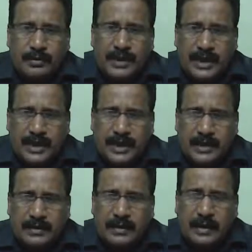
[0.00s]
be
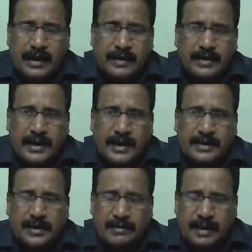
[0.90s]
deleted and take
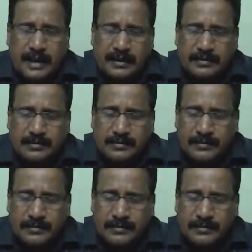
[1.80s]
the remaining.